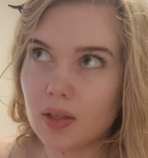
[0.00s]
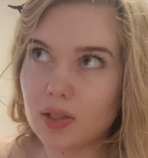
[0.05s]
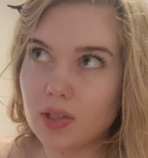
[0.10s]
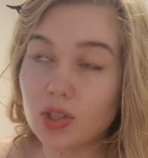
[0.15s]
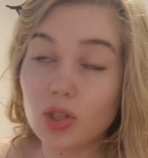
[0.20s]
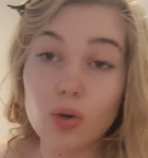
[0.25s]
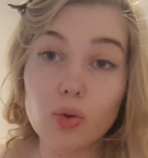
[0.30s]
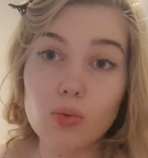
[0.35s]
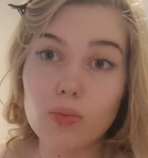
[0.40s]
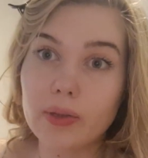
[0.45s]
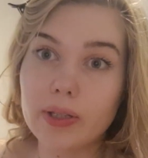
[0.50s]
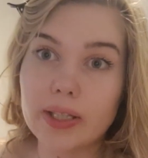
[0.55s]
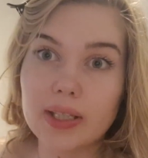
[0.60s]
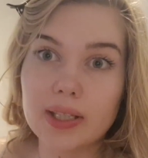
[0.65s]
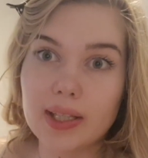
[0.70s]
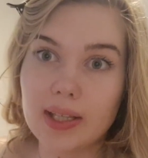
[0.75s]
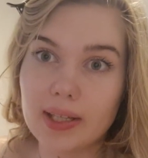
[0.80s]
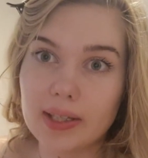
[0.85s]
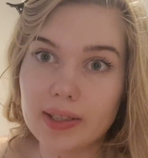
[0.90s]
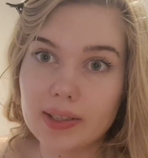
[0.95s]
so
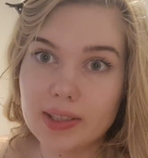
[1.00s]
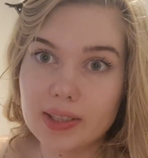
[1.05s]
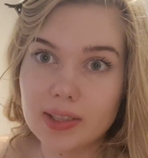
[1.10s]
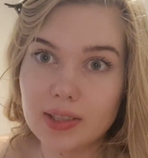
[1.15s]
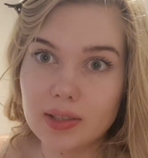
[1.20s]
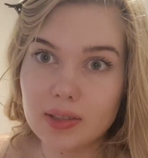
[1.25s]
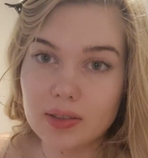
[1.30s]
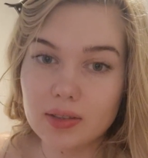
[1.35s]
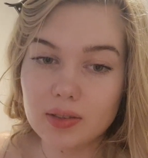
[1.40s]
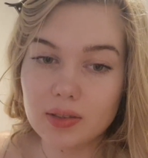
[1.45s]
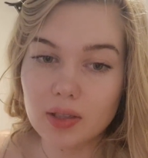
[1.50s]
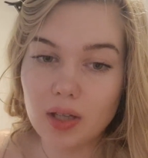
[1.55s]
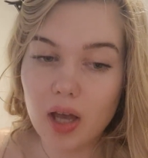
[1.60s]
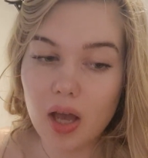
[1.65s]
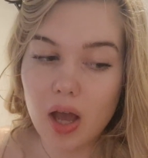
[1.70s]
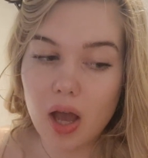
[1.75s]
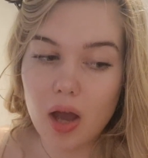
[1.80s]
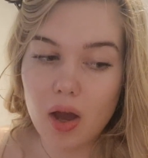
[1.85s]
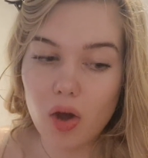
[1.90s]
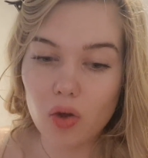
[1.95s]
many years
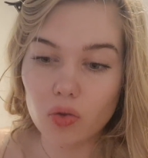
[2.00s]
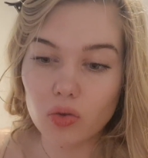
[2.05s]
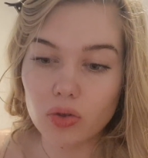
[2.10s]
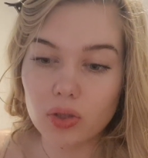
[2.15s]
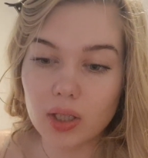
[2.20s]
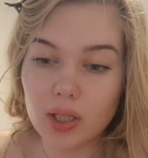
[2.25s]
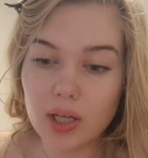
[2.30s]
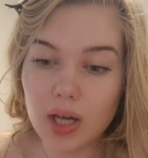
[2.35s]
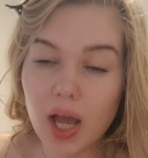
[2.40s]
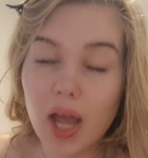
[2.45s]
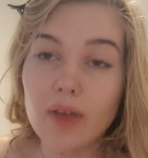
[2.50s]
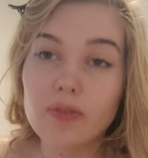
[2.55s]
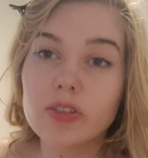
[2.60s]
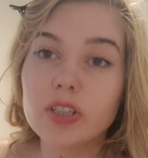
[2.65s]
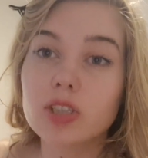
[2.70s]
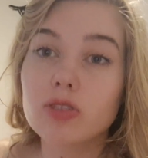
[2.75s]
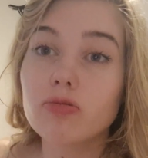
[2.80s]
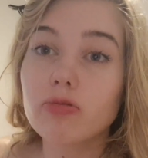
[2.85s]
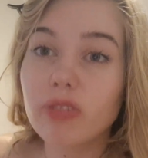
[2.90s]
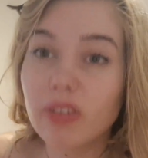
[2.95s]
until I
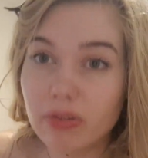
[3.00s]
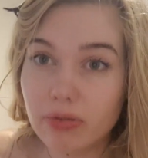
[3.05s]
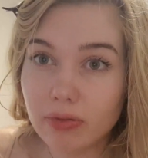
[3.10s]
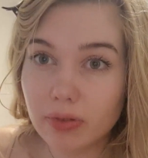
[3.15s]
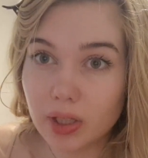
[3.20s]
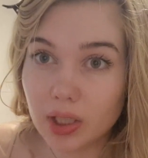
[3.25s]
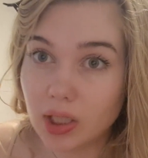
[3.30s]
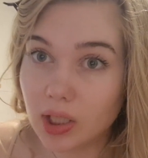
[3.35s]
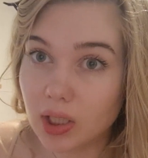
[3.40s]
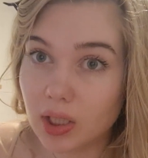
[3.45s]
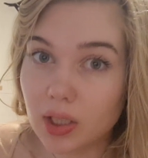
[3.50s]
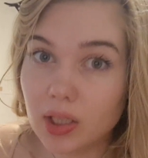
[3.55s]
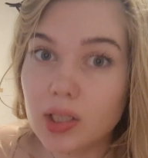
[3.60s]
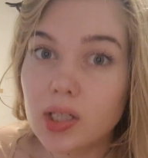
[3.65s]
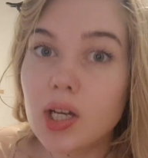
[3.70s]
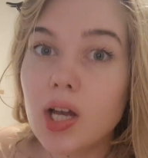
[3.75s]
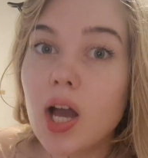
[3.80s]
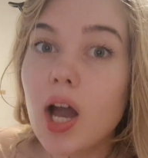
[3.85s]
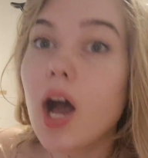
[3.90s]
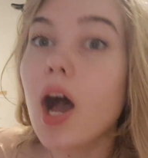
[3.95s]
was 15.
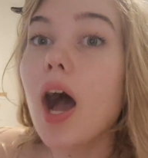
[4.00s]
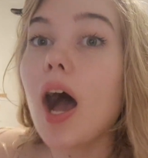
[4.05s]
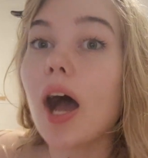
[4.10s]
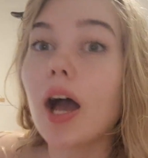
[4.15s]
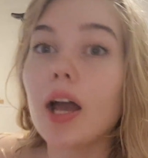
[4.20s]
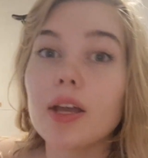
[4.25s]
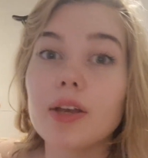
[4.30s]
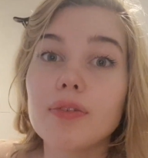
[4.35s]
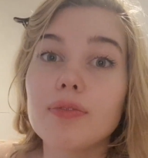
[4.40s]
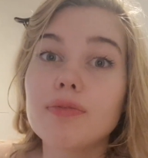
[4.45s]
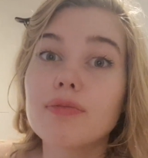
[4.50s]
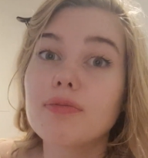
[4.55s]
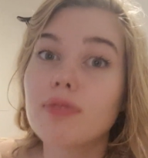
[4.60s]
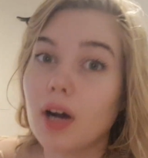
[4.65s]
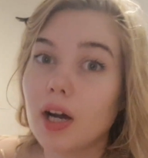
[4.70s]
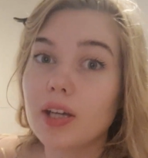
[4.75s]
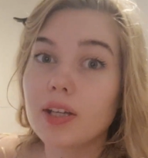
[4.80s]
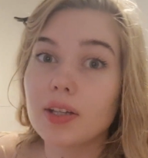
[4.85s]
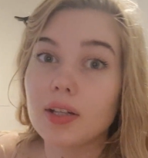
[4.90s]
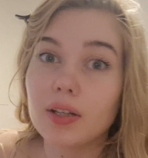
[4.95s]
I
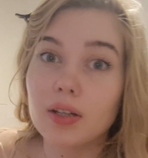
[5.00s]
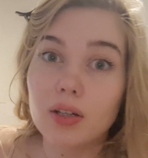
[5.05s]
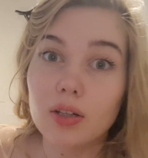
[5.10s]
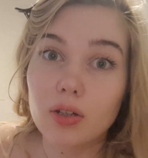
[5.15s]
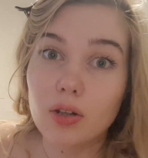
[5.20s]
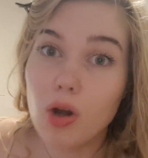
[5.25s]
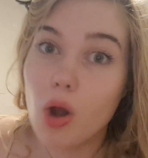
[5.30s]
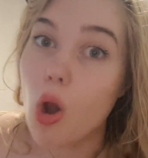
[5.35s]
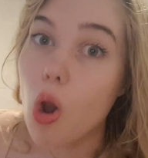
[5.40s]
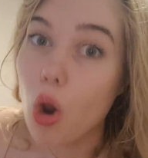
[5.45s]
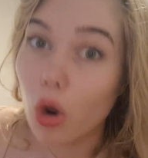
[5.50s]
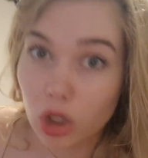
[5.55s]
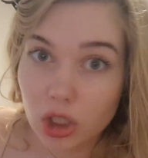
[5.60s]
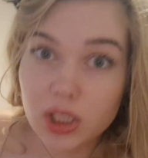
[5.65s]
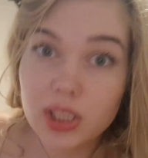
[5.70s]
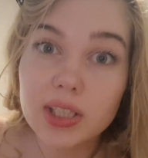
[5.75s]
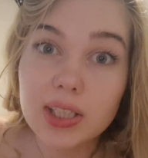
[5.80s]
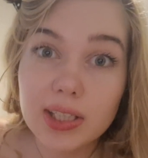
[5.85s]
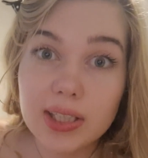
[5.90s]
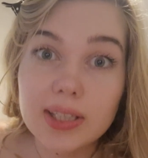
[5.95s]
fucking
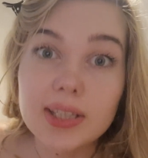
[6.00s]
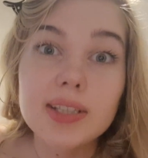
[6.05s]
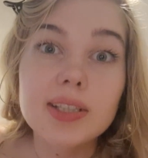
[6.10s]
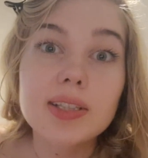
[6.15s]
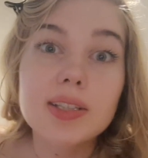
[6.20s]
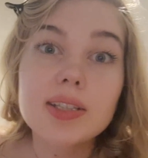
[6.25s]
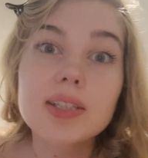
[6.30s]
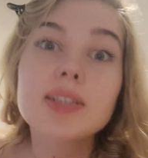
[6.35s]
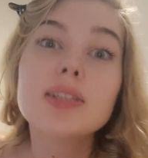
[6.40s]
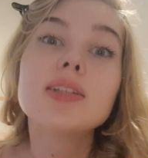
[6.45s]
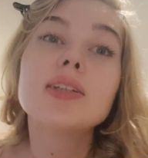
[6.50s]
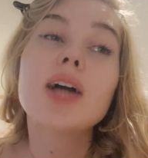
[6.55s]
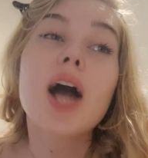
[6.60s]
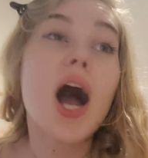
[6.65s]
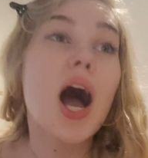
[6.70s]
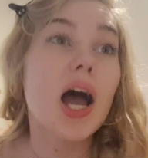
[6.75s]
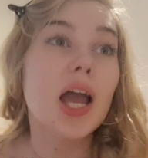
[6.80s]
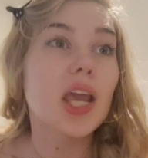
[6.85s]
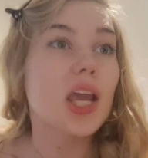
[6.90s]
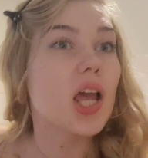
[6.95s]
lost it.
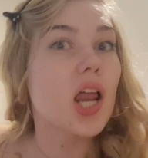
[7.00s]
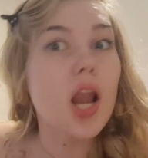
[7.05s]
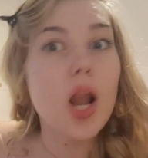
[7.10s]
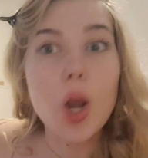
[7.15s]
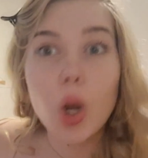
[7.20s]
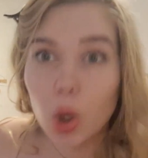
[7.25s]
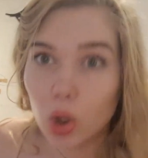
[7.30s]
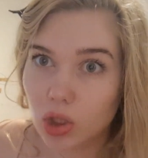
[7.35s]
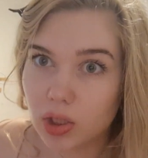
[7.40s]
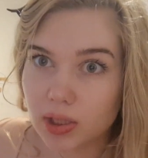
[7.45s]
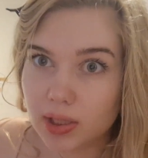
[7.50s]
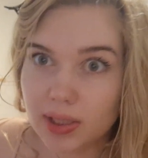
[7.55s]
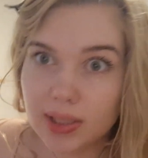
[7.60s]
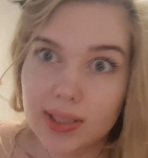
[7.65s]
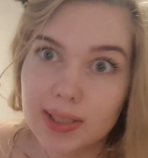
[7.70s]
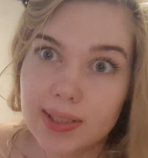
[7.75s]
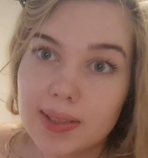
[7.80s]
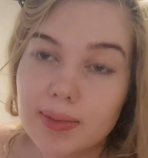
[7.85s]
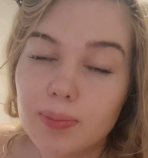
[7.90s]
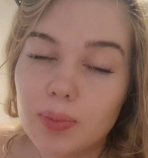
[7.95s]
I lost
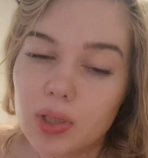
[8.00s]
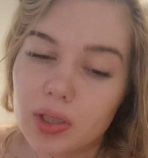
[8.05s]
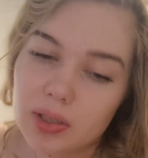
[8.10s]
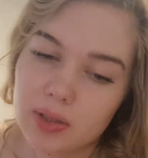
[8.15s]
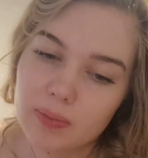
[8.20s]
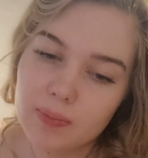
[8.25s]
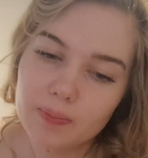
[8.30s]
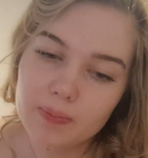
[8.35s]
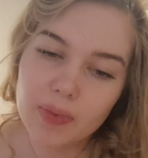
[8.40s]
it, but